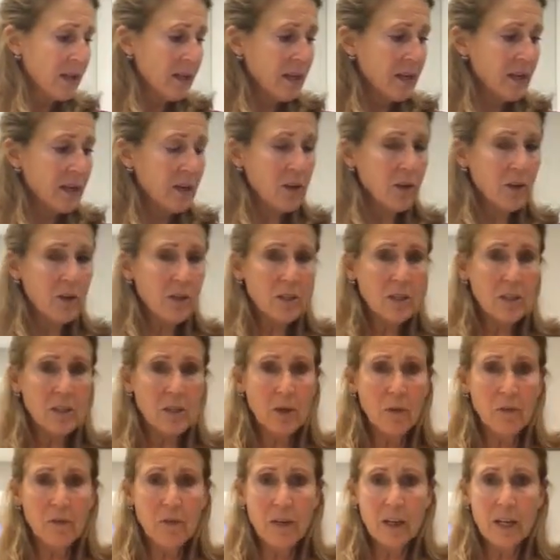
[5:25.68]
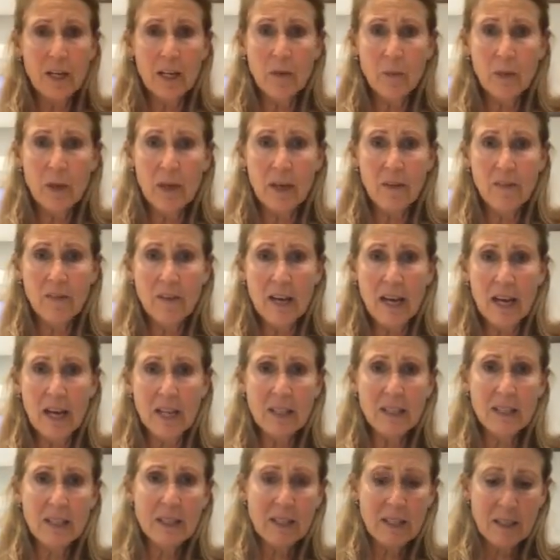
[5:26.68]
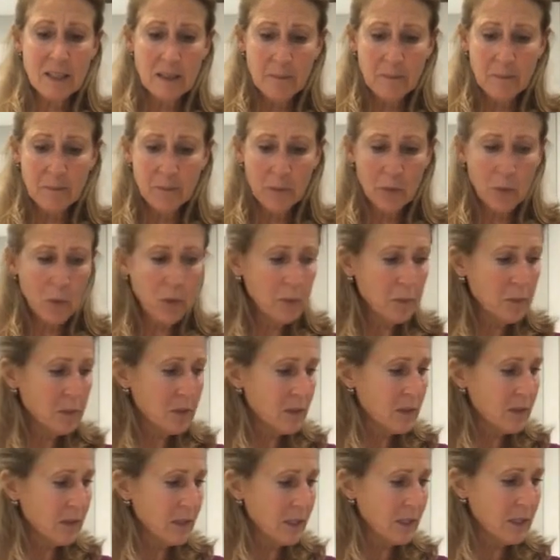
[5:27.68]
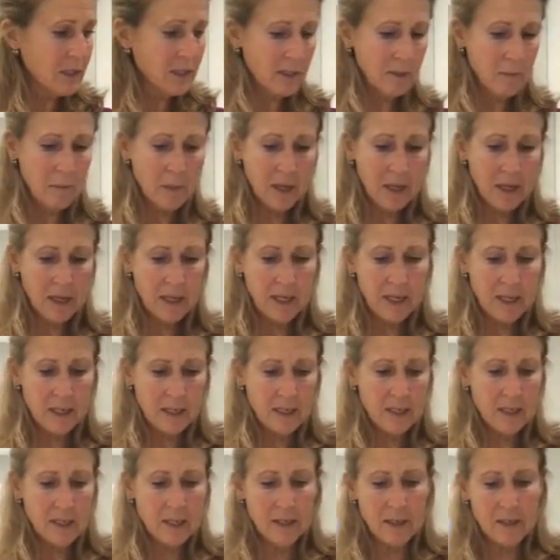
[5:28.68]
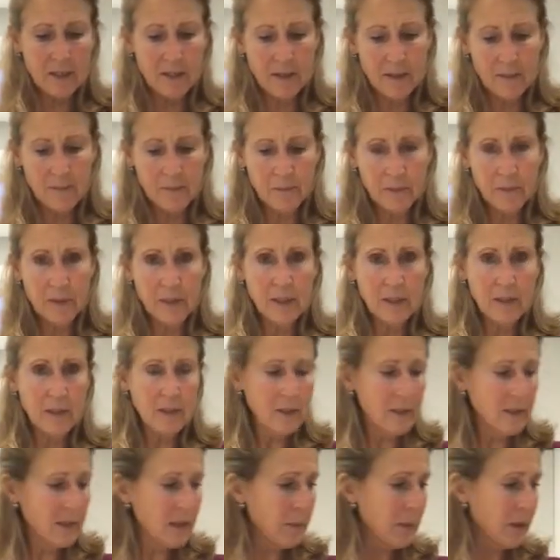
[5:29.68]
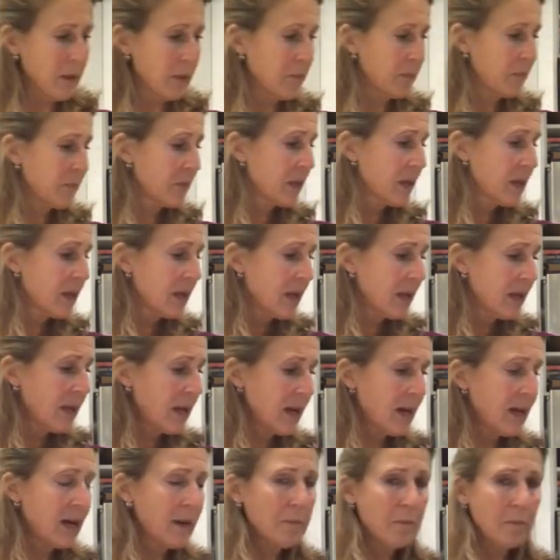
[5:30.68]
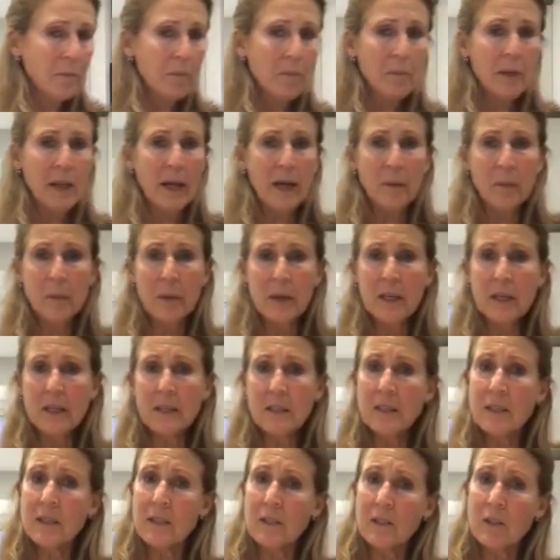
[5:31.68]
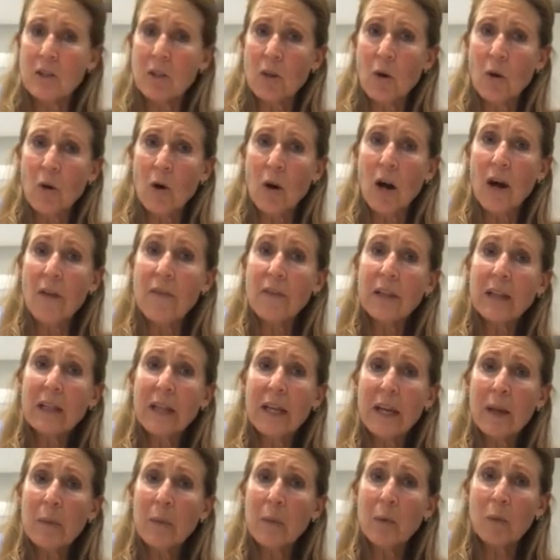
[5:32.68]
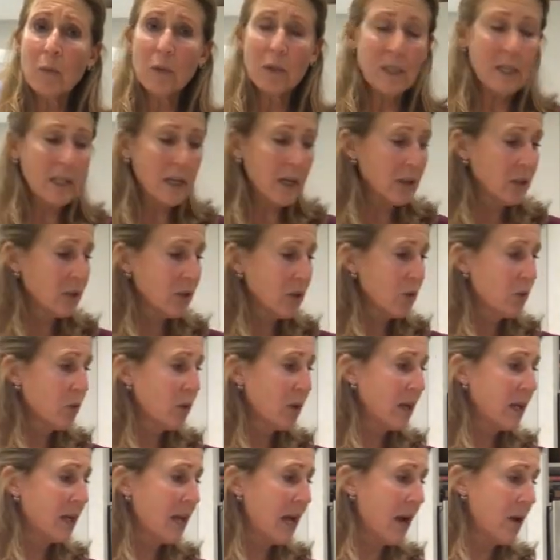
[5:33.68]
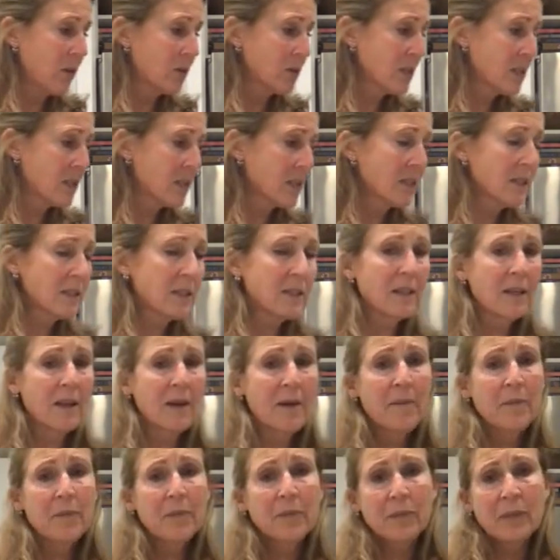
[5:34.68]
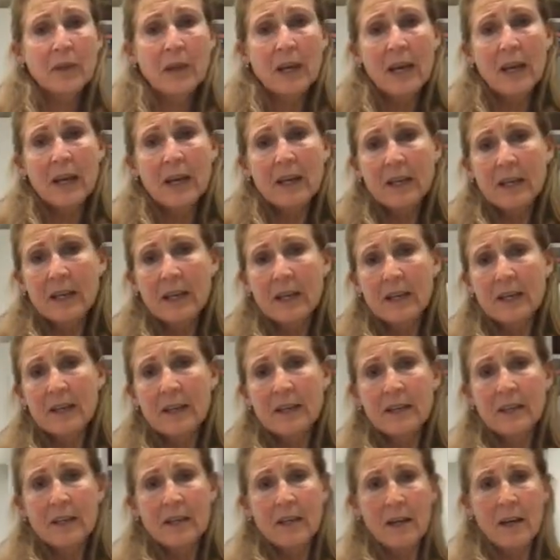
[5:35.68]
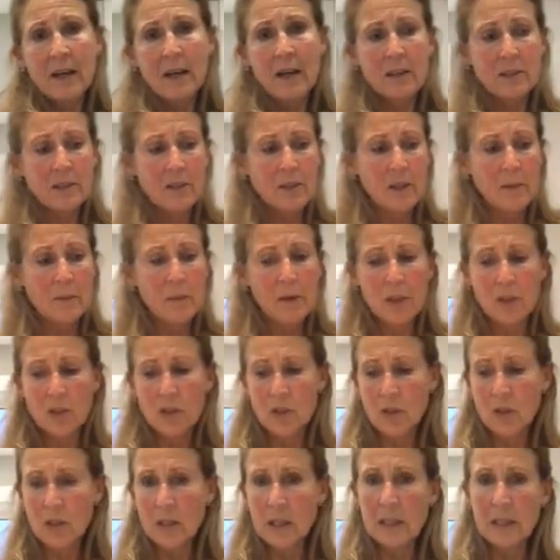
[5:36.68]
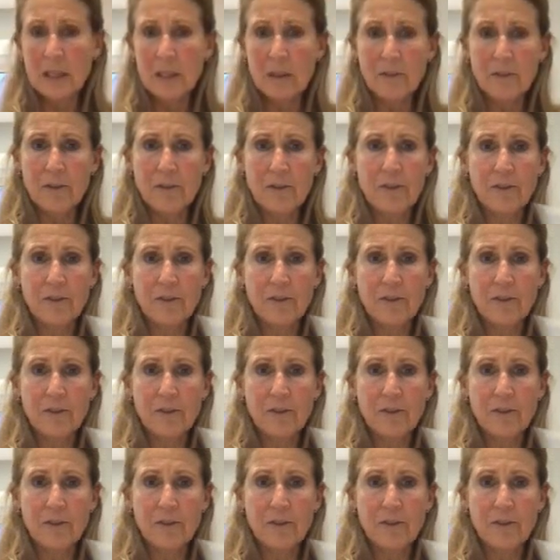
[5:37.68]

Here's, don't forget, we have nuts. Oops, nuts in my quesadilla. Yummy. Black beans. So on the label will tell you in ounces. And again, also I'm going to show you a little